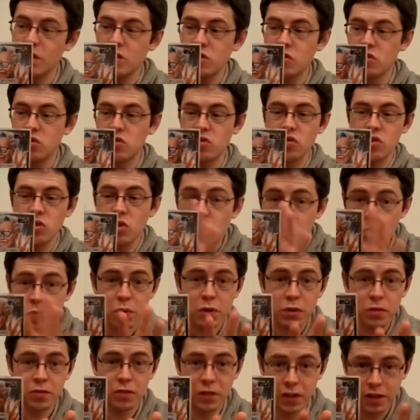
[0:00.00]

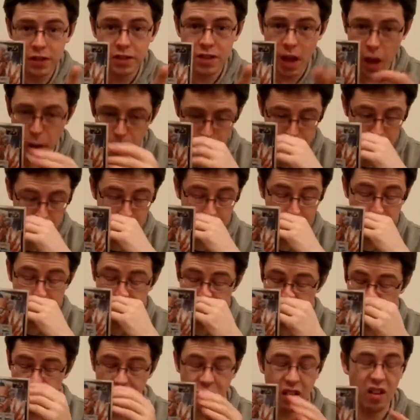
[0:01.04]
super full
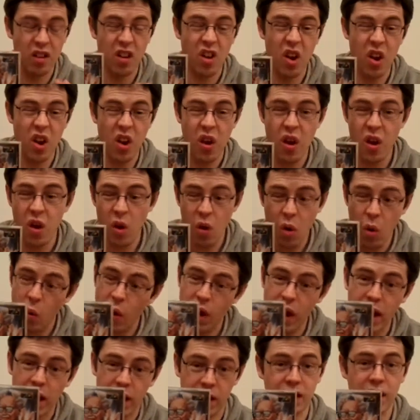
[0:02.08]
Japanese. No
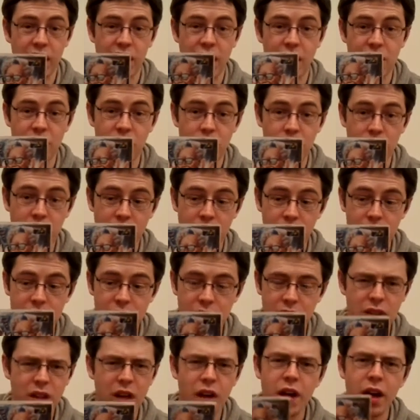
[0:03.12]
way I can ever pronounce
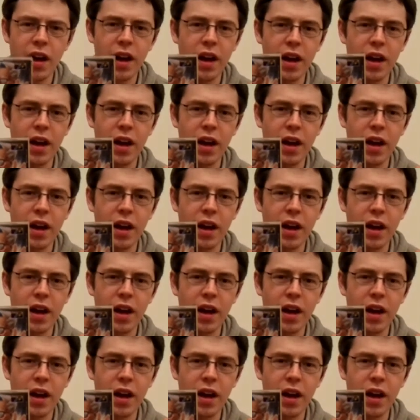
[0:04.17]
this.